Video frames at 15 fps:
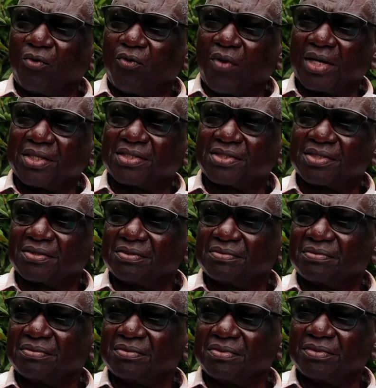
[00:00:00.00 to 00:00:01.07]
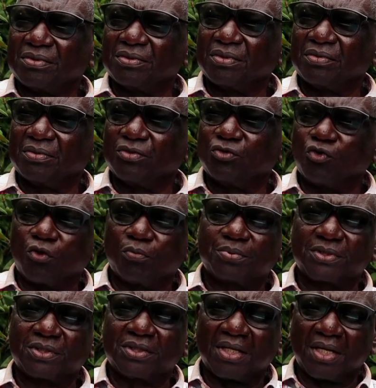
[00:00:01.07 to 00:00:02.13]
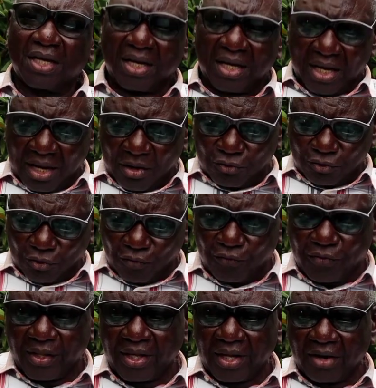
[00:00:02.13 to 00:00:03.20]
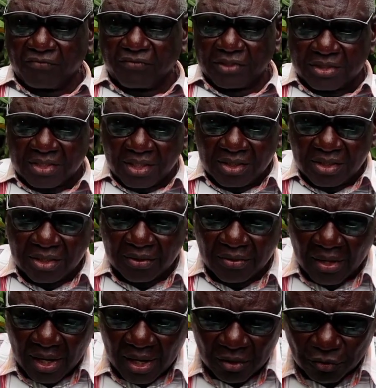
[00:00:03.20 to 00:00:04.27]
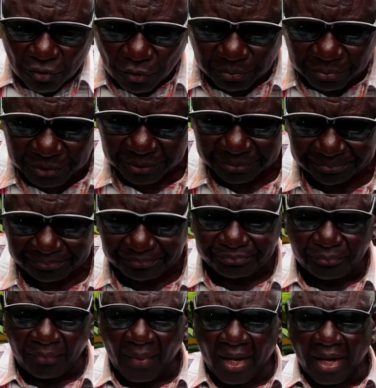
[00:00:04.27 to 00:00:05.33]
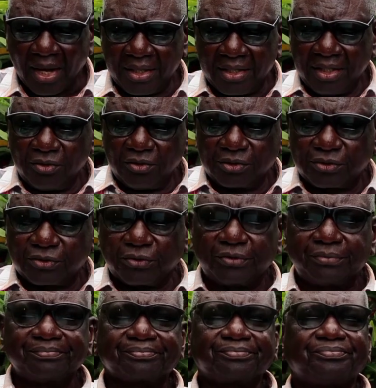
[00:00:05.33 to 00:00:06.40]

what drops out of the harvested crops. And then also